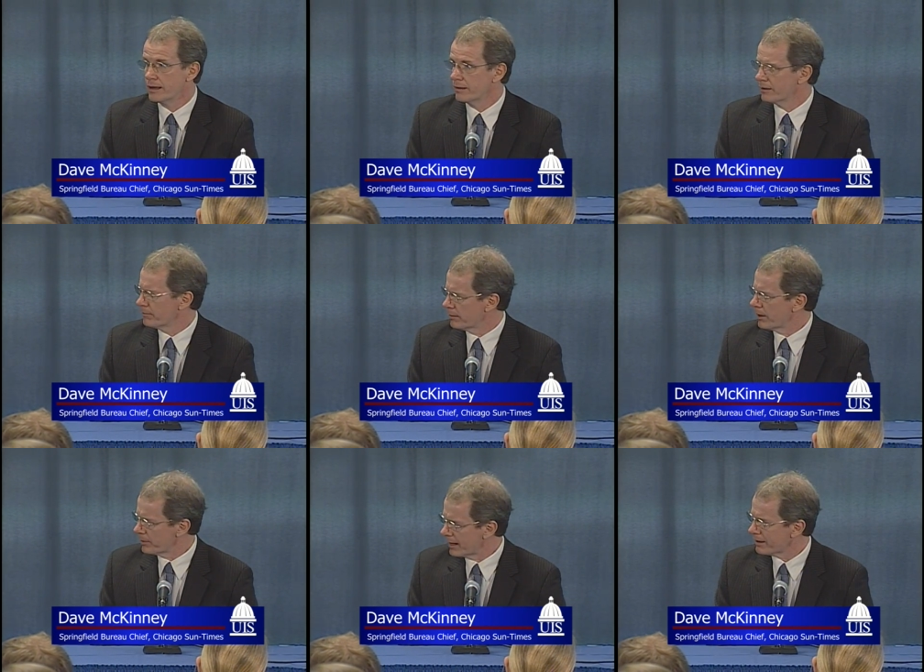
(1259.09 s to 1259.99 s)
Um, I,
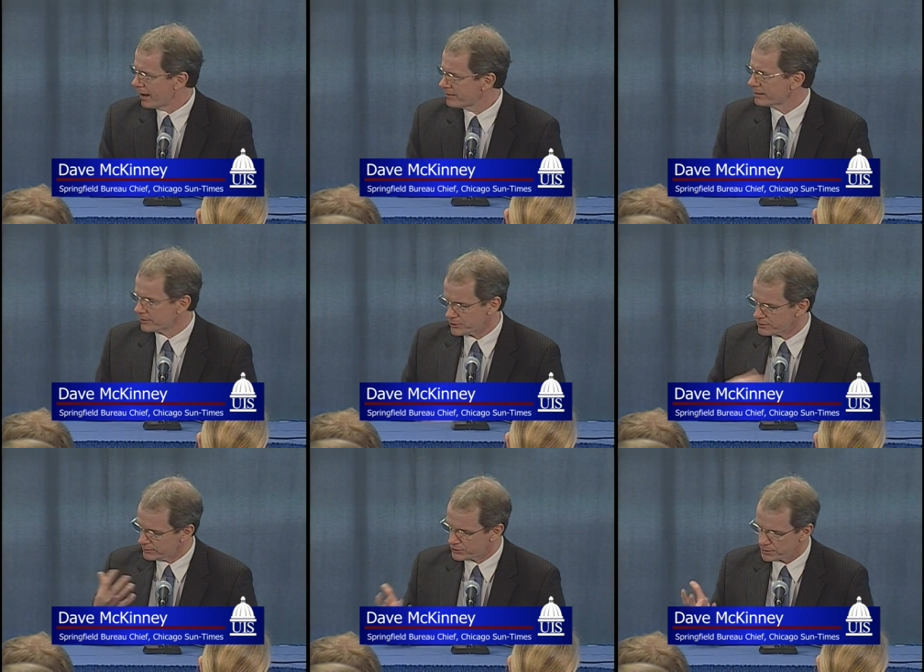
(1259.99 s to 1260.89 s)
I, mean, I, I think there's
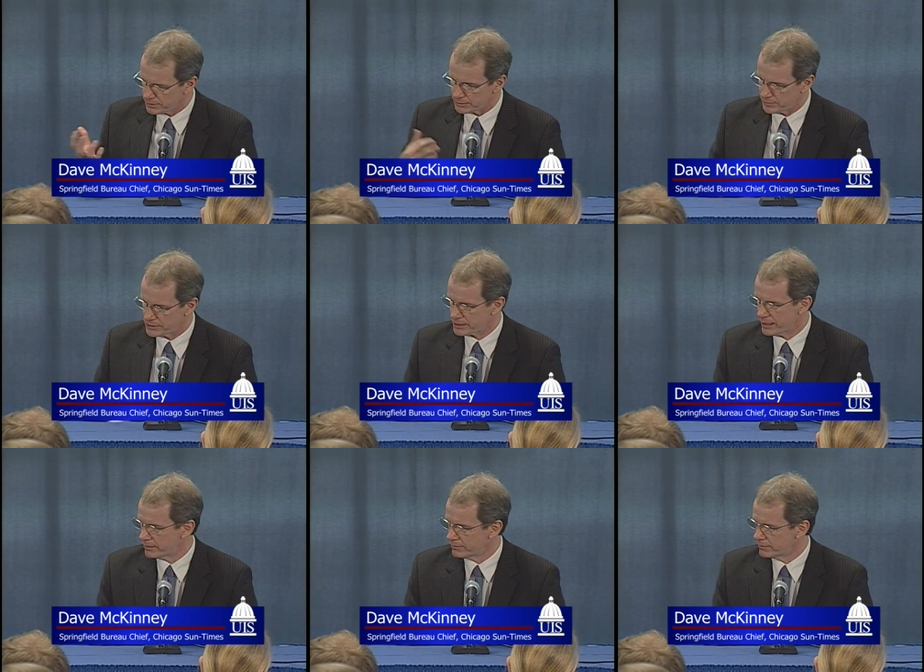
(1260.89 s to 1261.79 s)
there's something to be
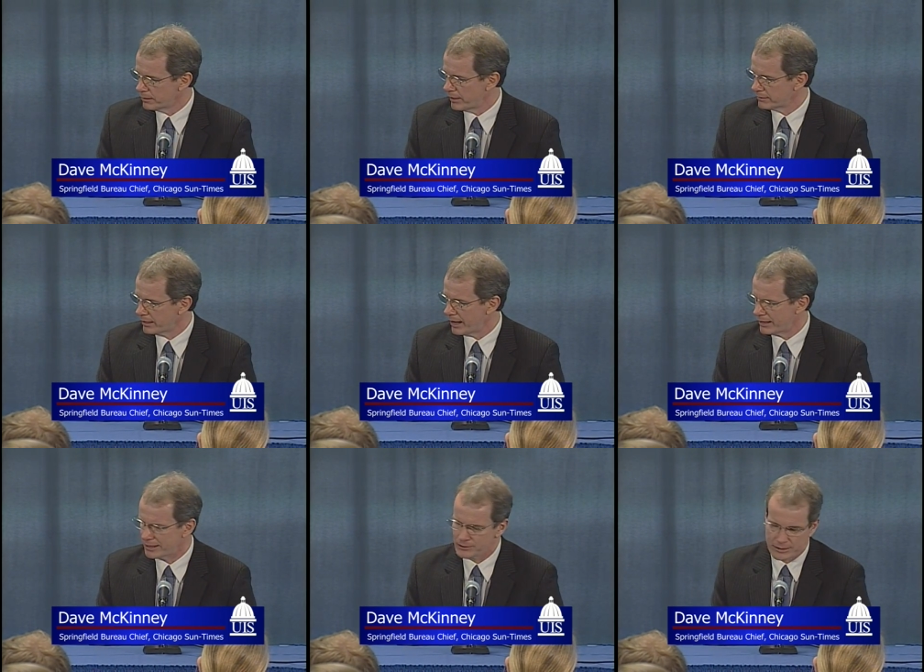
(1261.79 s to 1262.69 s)
said about
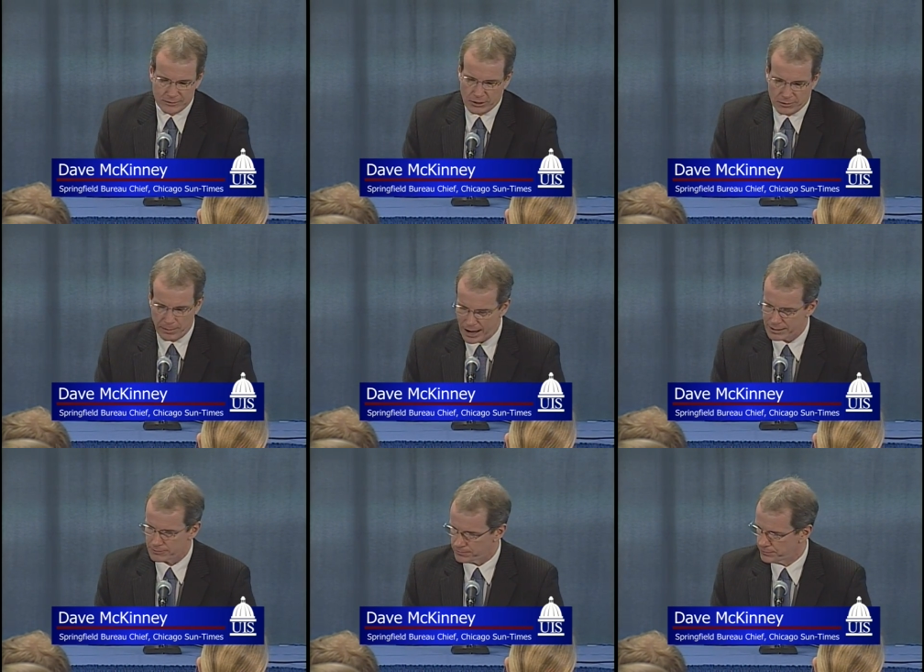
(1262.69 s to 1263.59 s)
that. And it, it, you know, the
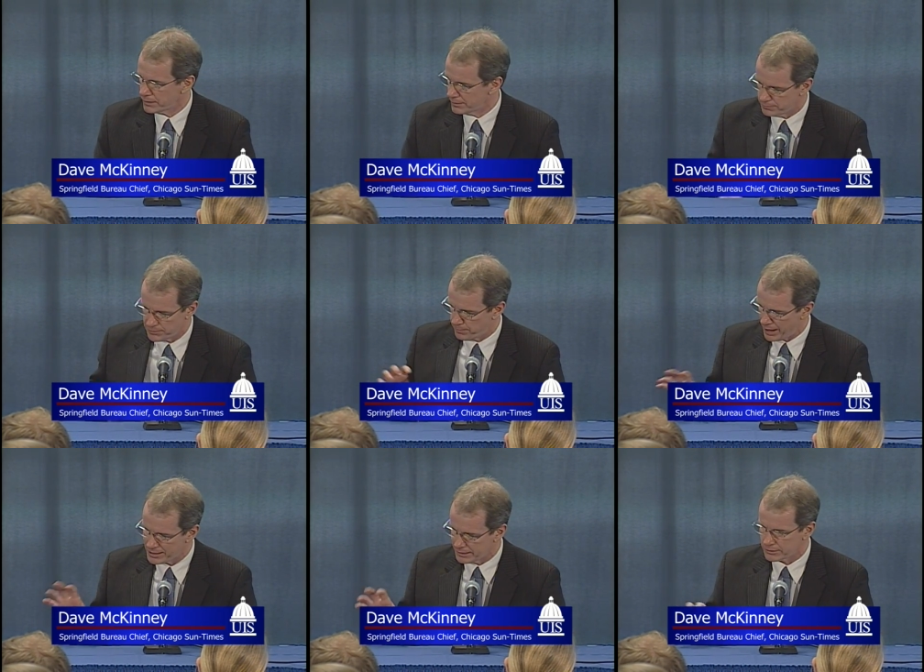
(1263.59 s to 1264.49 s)
body the
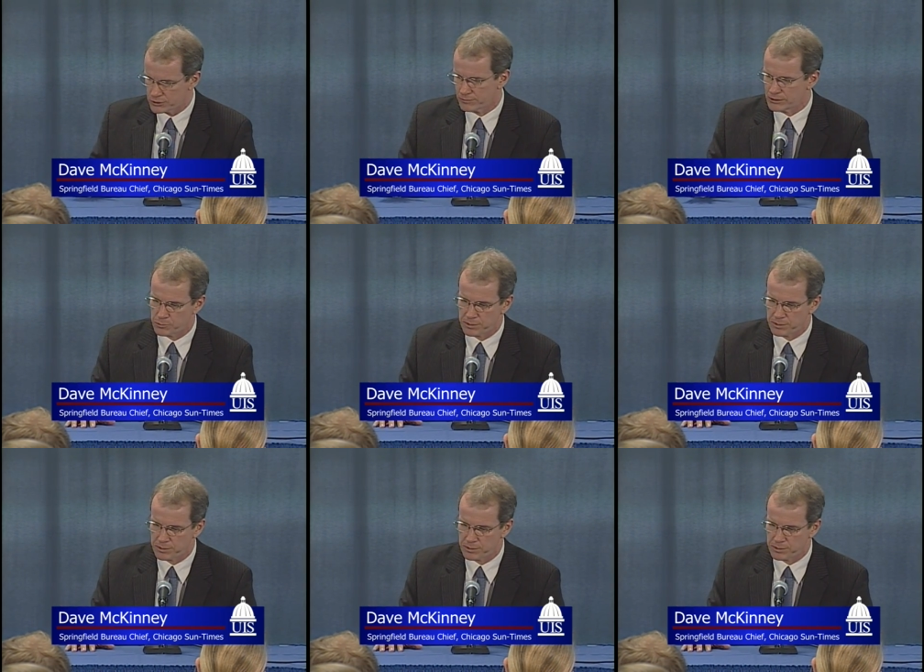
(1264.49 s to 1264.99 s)
body English of these